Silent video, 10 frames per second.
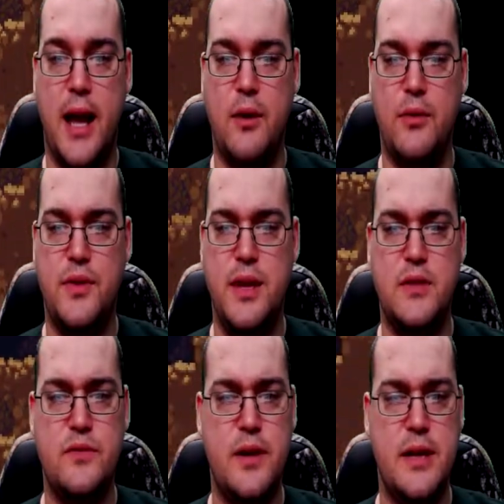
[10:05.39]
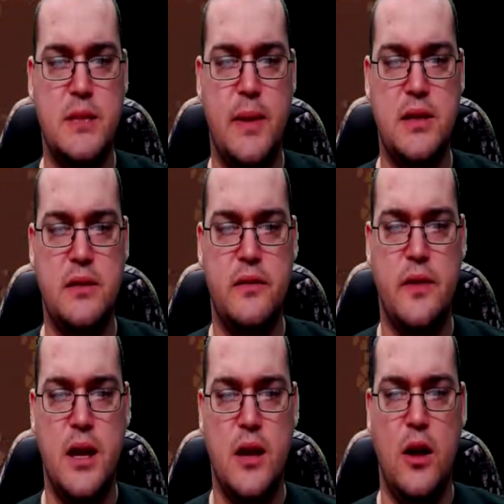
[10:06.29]
I don't think it's very expensive
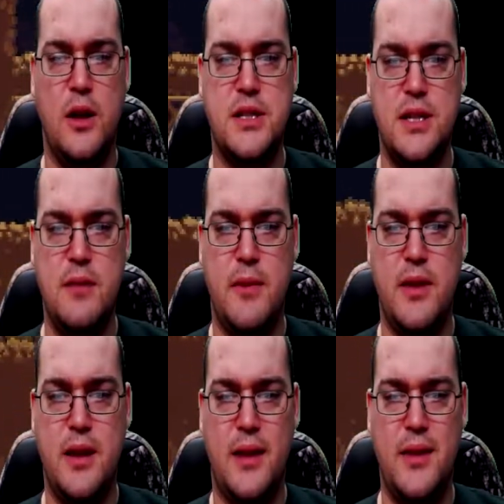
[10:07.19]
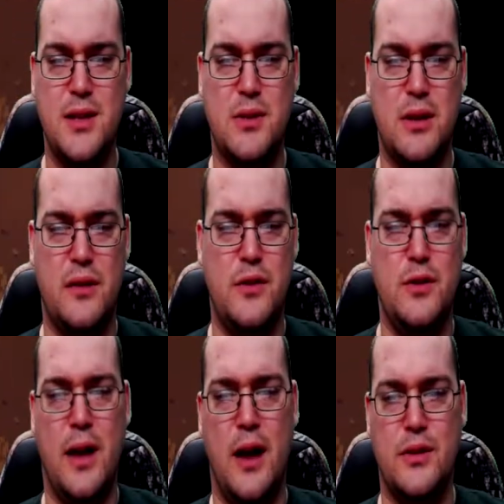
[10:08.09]
on Steam. I think it's only a few
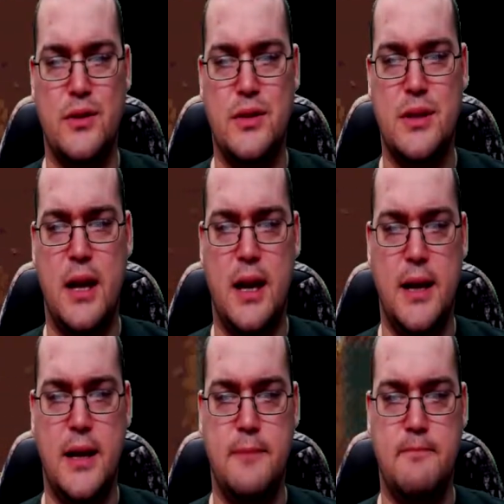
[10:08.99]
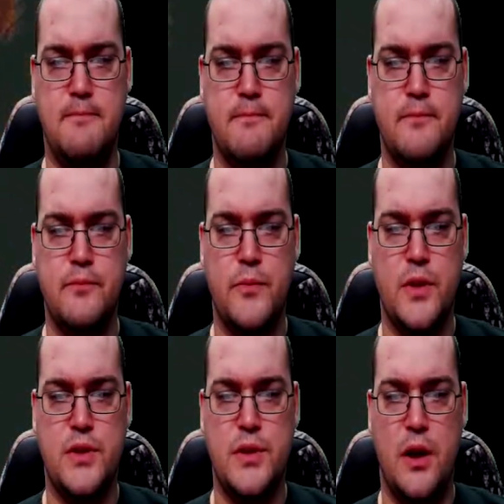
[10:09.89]
dollars.
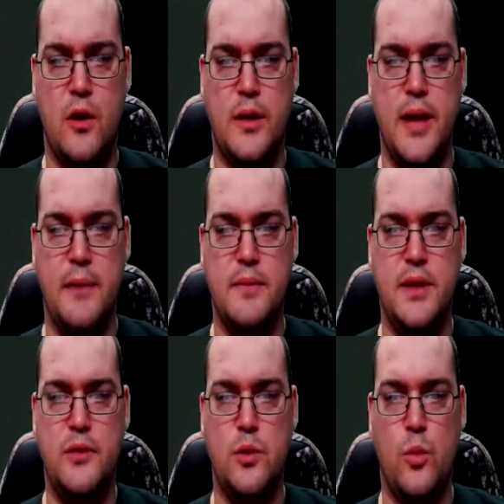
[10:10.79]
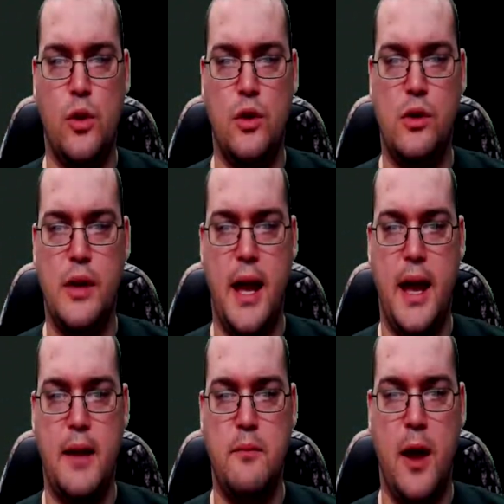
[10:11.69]
So yeah, give it a whirl,
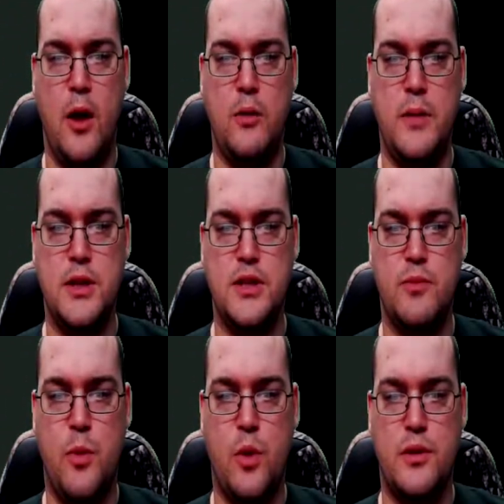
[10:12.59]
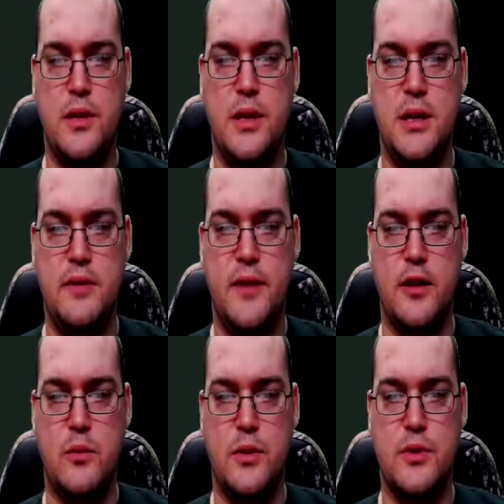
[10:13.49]
and by all means support the
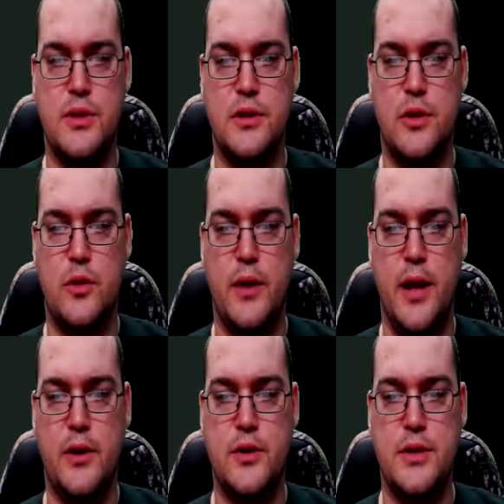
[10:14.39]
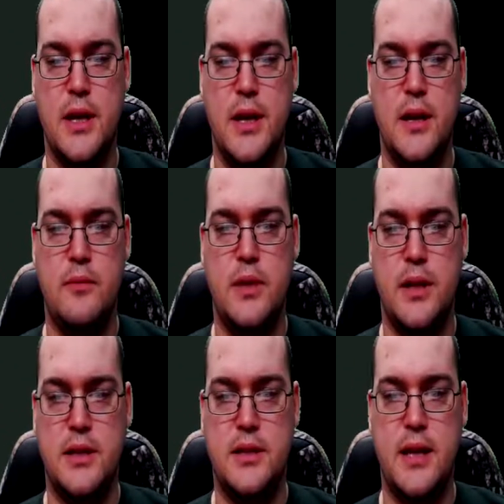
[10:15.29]
developers and the creators,
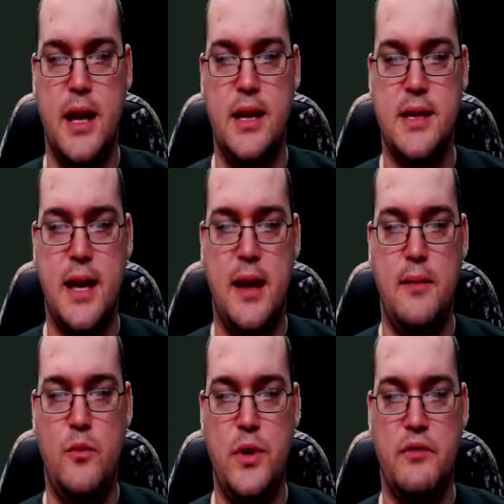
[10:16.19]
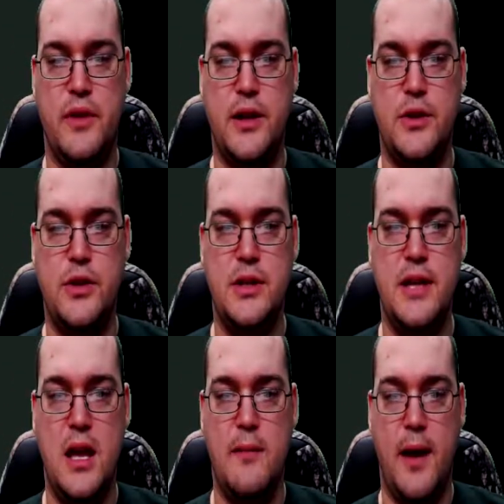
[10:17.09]
because anytime we can find a good
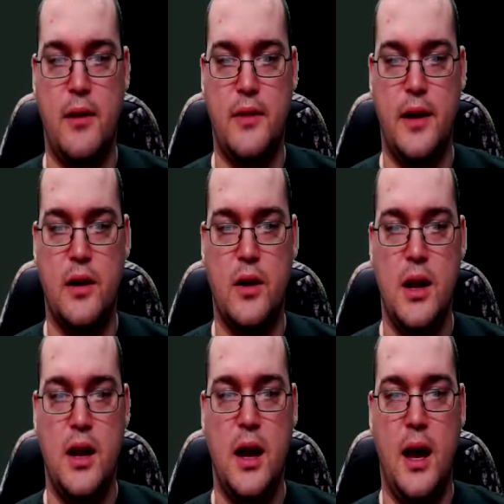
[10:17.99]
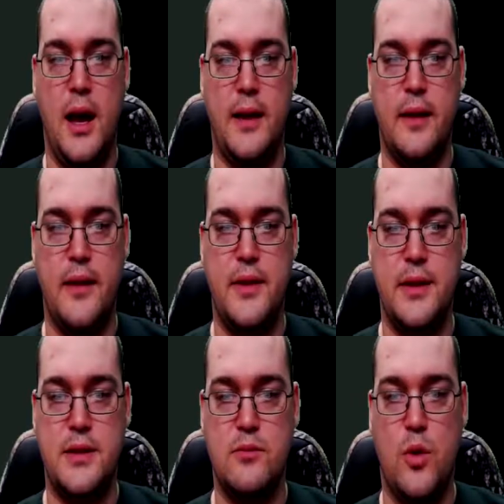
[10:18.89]
game out there, I
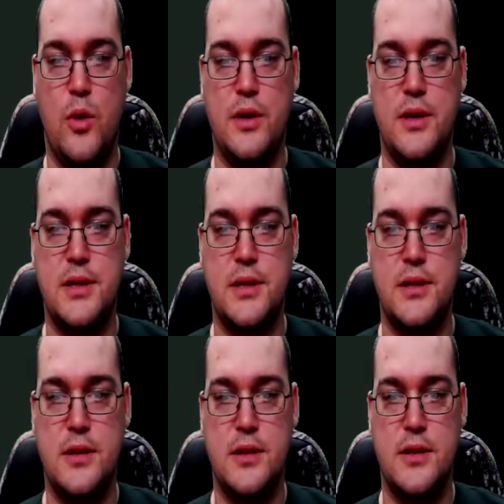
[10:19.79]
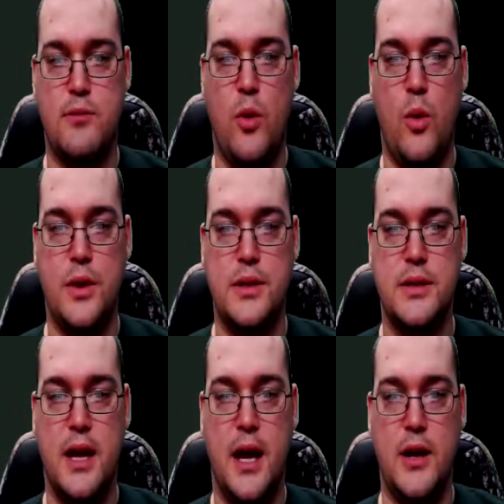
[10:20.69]
think it's important to support
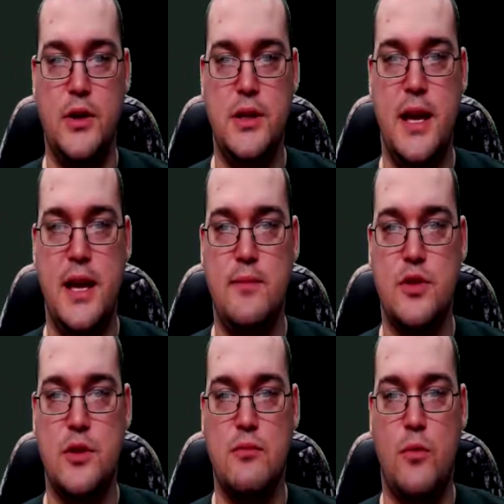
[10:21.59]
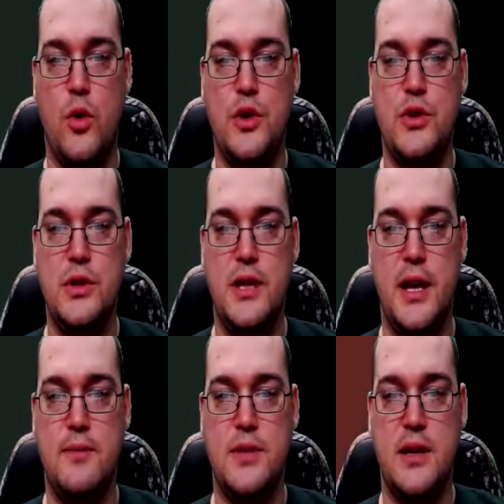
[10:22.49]
good games so that more good
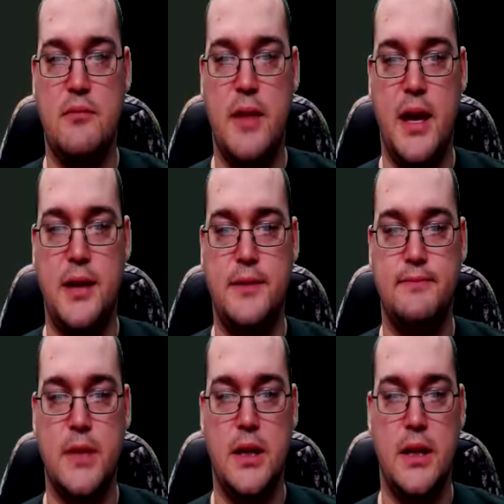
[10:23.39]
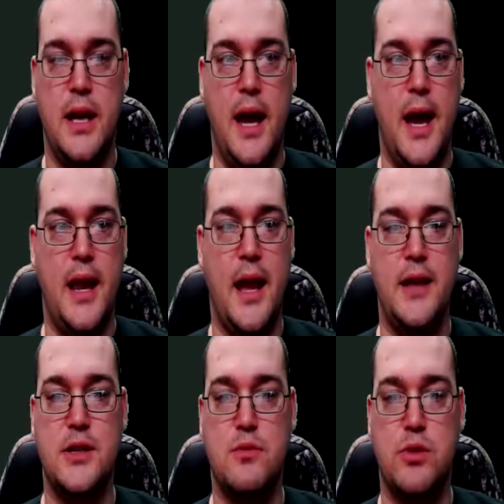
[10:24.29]
games get made. And
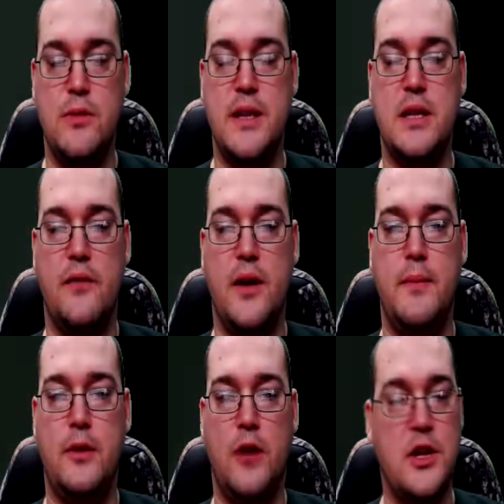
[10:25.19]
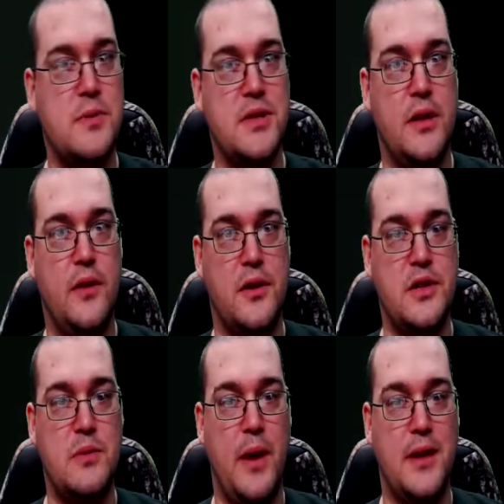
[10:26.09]
I just blew myself up and launched myself onto the
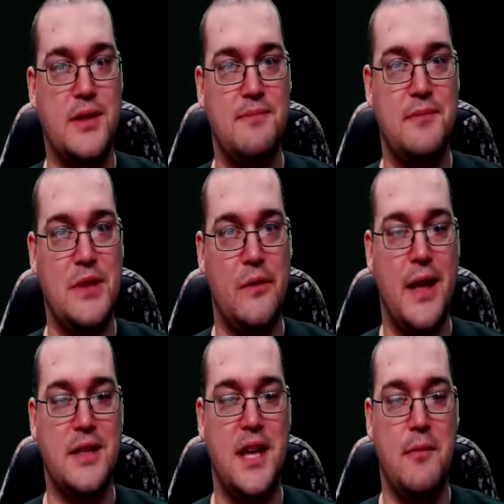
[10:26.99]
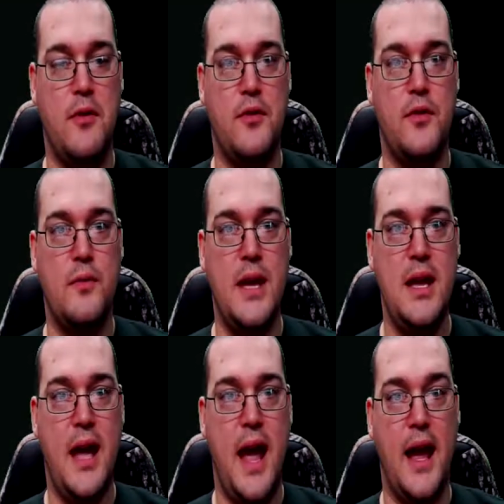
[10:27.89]
spikes. So that's game over for
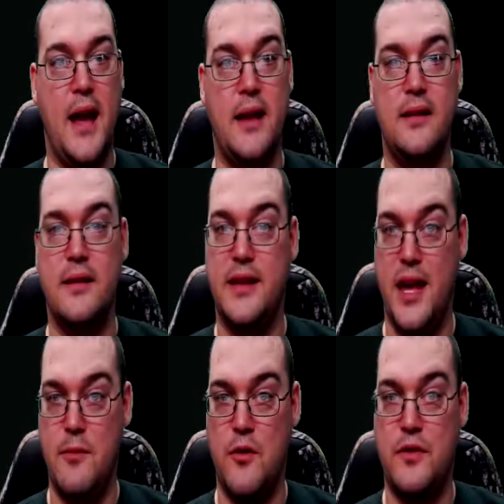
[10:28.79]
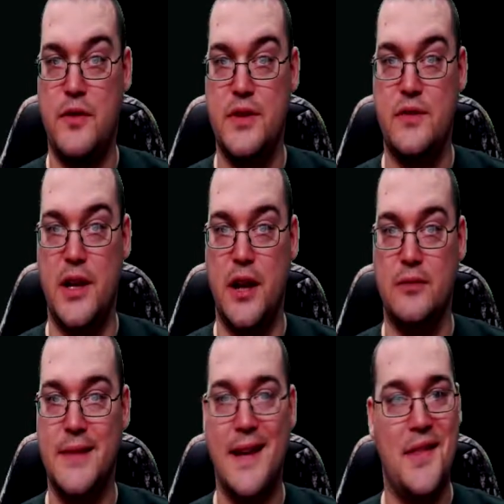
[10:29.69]
me, and game over for this video.
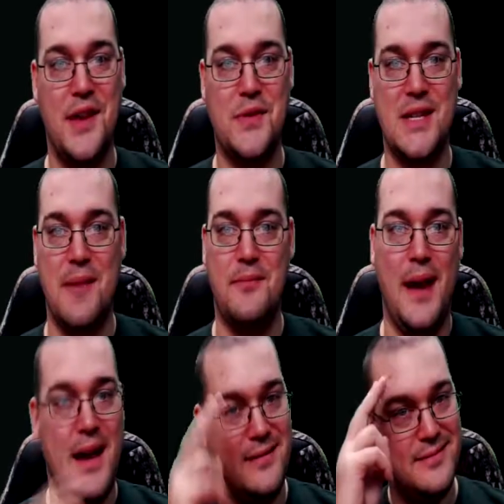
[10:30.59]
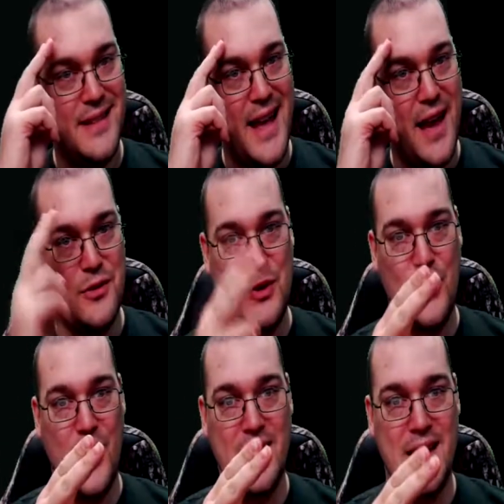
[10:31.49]
Thanks for stopping by. Have a
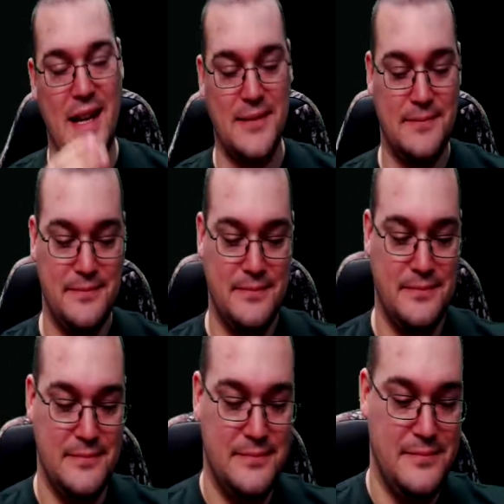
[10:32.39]
great day.